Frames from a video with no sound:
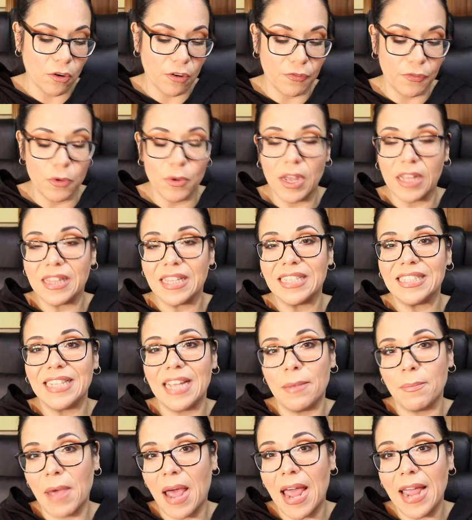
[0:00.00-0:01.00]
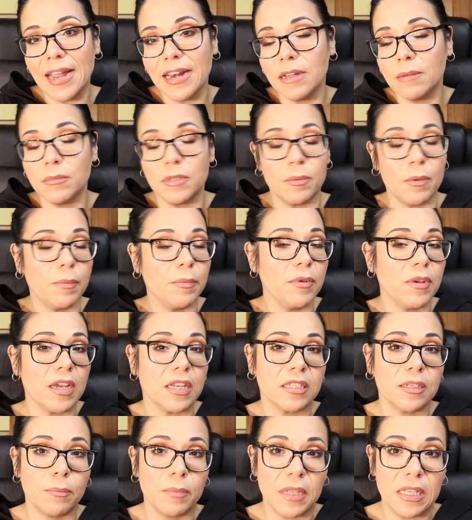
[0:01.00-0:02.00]
or if you got the same items, maybe you
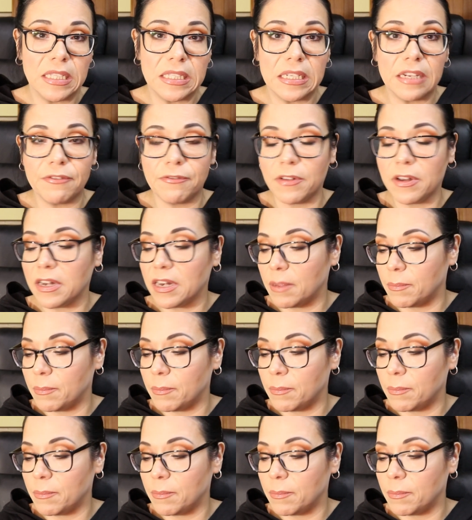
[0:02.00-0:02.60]
got something different.